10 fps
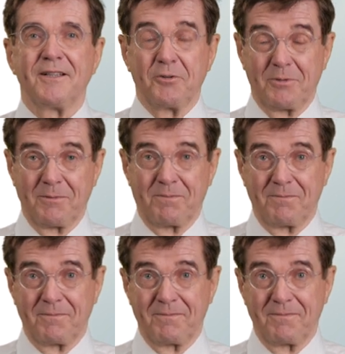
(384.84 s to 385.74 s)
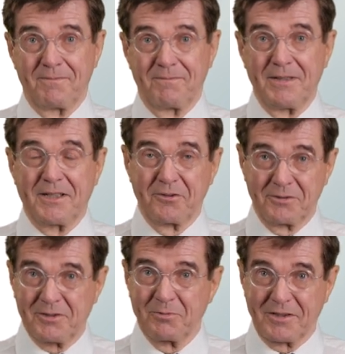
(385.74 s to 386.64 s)
You will be
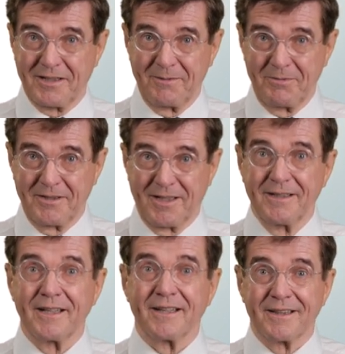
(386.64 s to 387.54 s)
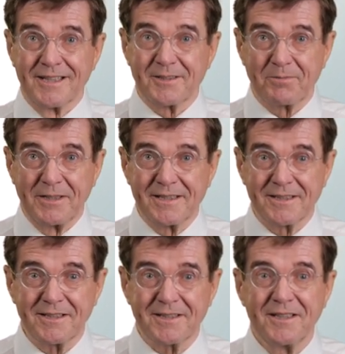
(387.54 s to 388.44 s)
curious what can be done. And this
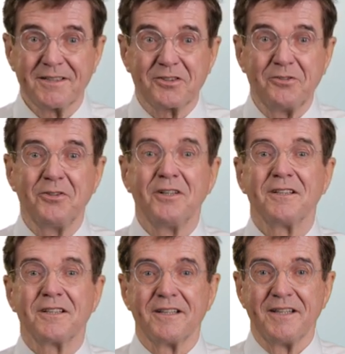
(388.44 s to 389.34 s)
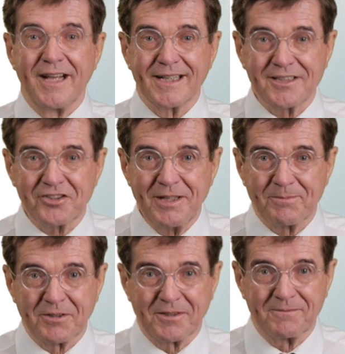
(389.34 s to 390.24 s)
brings us to the next
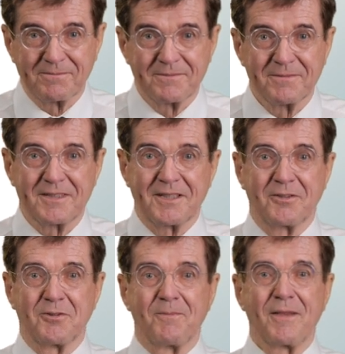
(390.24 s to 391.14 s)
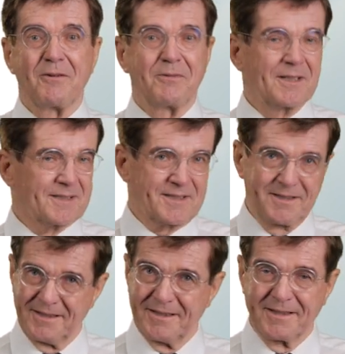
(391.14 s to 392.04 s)
chapter. So we are
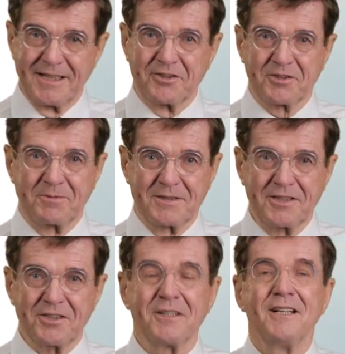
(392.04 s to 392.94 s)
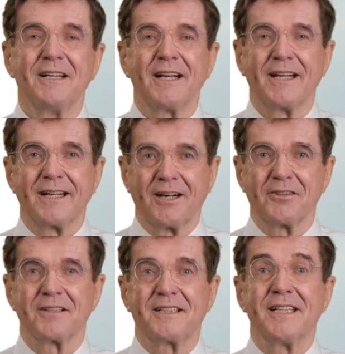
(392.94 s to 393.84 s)
still in a dangerous position. And
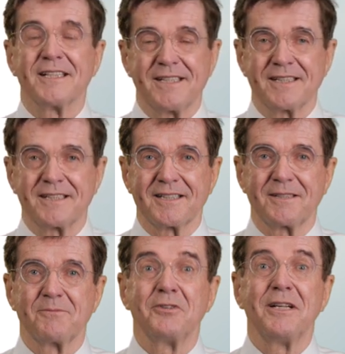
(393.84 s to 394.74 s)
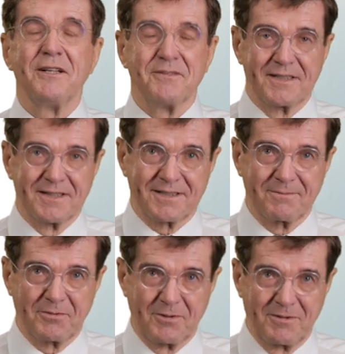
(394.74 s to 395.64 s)
now the TNC system relieves
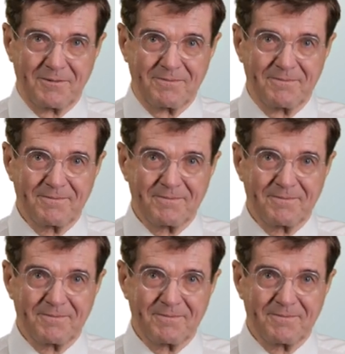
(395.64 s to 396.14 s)
this problem.